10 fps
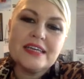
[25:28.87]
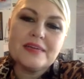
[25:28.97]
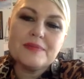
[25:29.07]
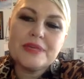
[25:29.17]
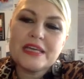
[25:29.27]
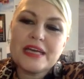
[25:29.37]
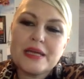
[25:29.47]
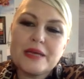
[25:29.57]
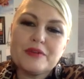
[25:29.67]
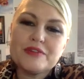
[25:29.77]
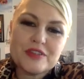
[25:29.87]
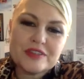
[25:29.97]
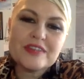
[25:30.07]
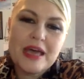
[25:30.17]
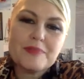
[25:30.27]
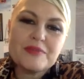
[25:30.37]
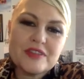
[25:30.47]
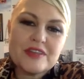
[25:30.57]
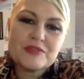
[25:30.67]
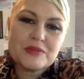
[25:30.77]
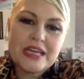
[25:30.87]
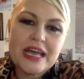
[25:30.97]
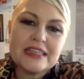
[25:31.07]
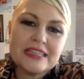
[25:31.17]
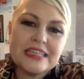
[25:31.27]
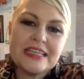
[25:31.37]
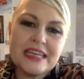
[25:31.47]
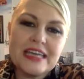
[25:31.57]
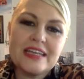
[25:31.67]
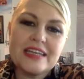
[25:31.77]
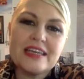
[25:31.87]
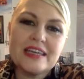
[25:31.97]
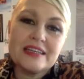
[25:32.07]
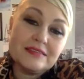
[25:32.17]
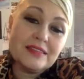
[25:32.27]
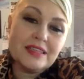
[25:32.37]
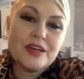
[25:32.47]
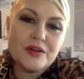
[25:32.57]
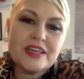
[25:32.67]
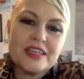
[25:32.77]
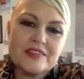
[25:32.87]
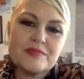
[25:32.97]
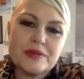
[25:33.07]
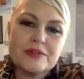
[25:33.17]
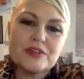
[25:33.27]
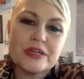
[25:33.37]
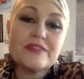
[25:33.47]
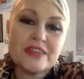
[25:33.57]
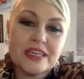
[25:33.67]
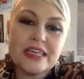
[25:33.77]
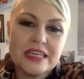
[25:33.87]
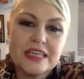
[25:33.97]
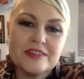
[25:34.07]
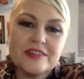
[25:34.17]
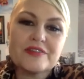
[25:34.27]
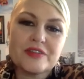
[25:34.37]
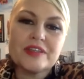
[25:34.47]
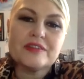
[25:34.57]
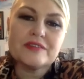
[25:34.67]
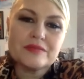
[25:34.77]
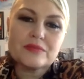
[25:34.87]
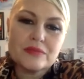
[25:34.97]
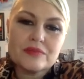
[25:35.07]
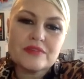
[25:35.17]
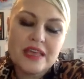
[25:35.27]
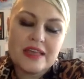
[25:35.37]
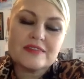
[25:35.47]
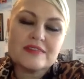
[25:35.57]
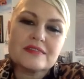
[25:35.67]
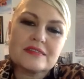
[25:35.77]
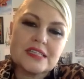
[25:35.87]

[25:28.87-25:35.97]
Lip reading: being unable to accept this reality, and it is grieving in a different sense.